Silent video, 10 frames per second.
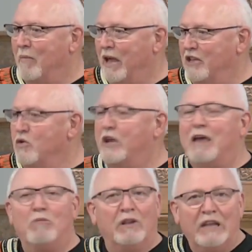And you
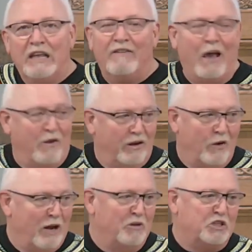can't believe how
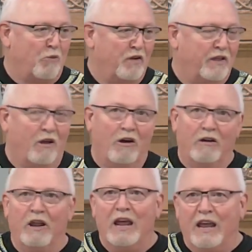incredibly smart they
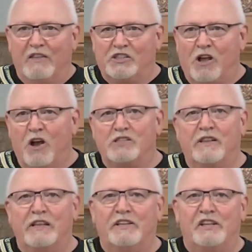are, the songs that
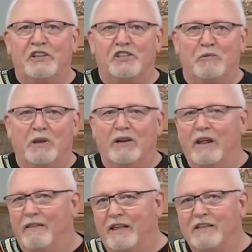they teach them
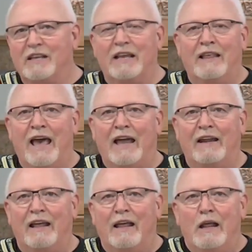and things like
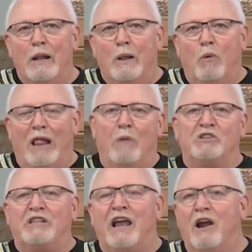that. Well, I
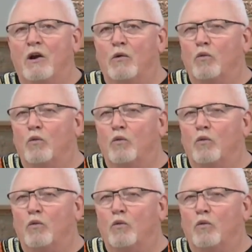was there.